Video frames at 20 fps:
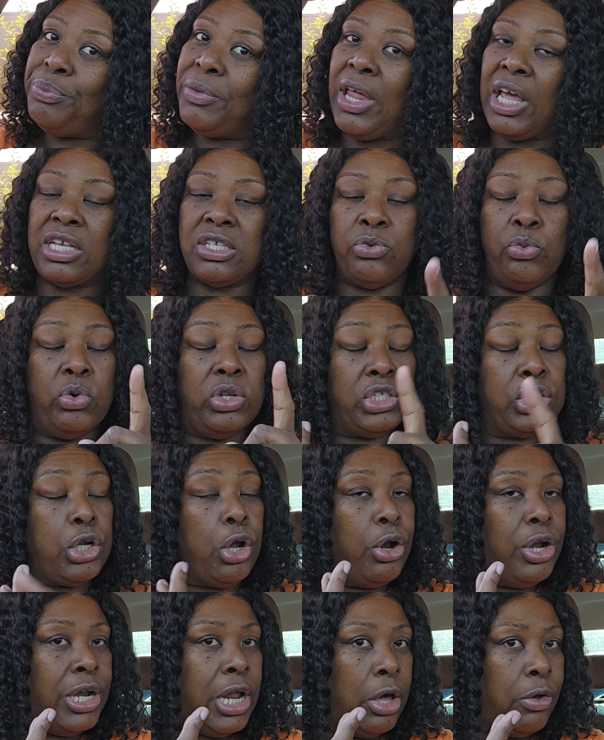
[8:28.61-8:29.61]
like someone
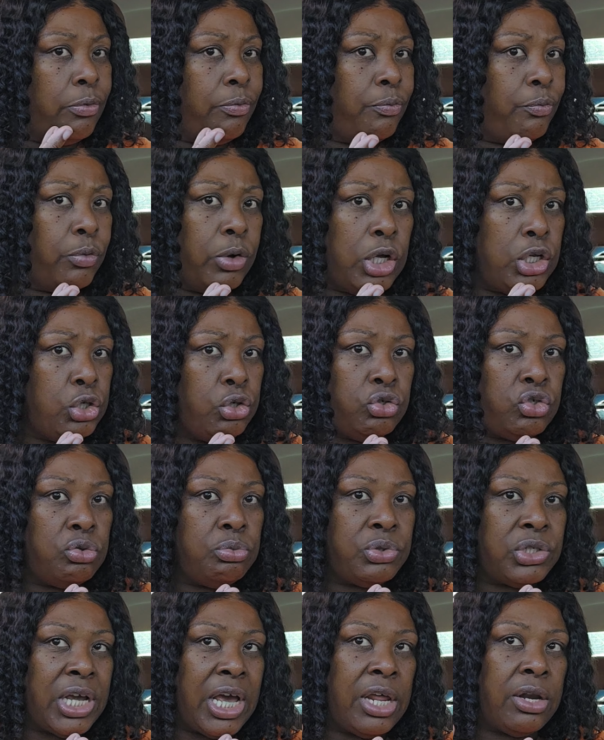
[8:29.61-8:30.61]
starting out a
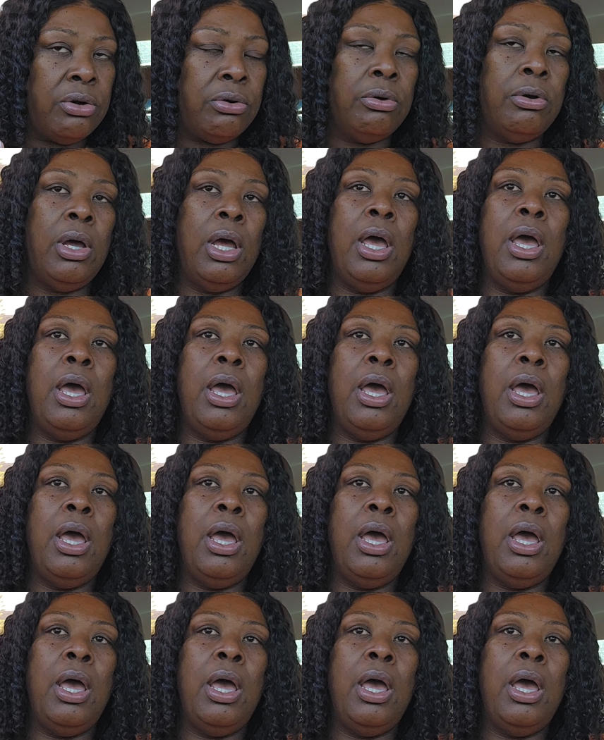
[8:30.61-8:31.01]
YouTube channel.